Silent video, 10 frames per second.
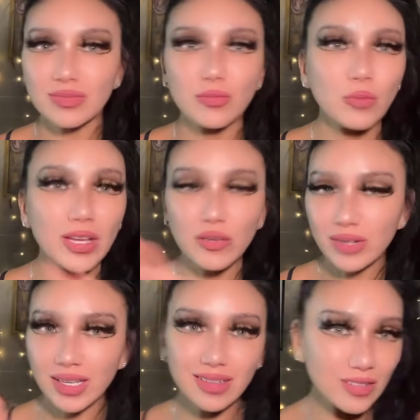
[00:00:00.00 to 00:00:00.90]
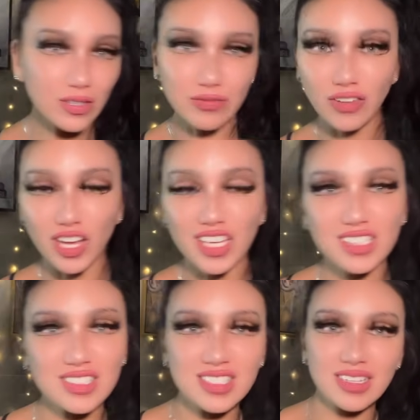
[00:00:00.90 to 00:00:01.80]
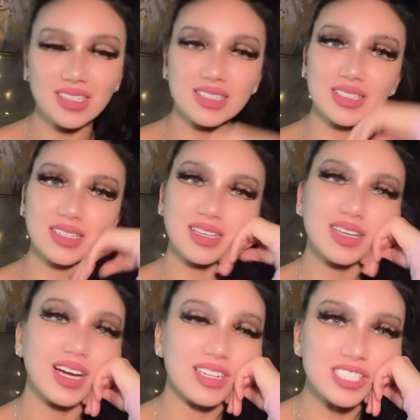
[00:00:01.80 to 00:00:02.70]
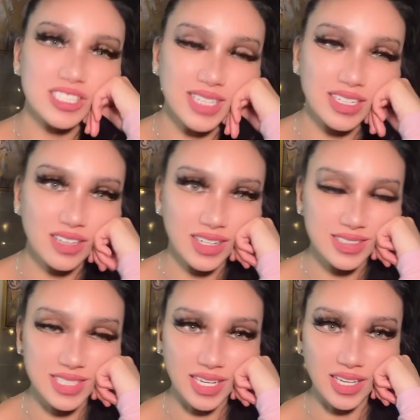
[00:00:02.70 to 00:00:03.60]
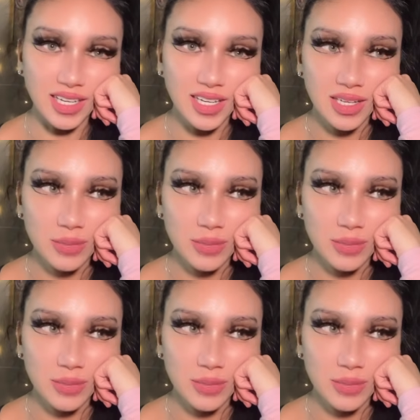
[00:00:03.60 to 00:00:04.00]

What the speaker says: What you need, you can find. It's just like night and day.